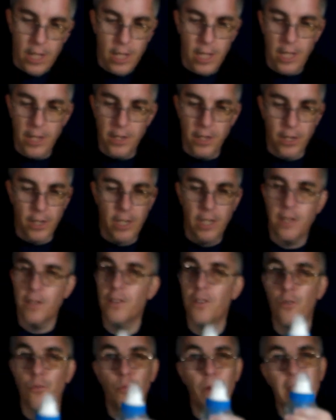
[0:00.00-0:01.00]
And
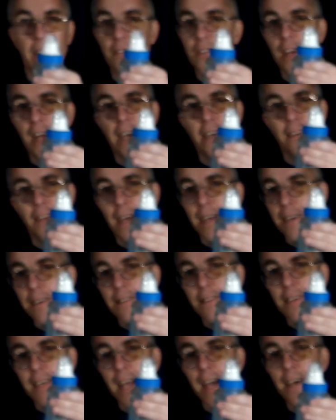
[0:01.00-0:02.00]
the reason I like
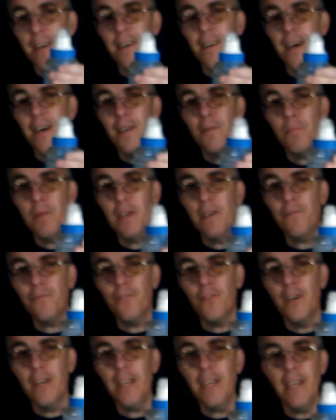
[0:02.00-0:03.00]
the Katadyne
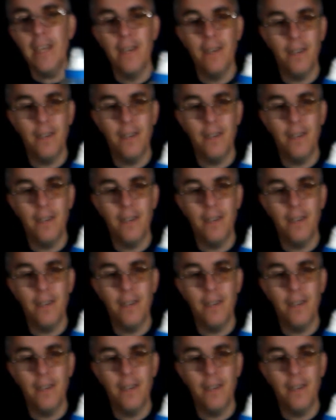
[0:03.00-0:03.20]
BeFree,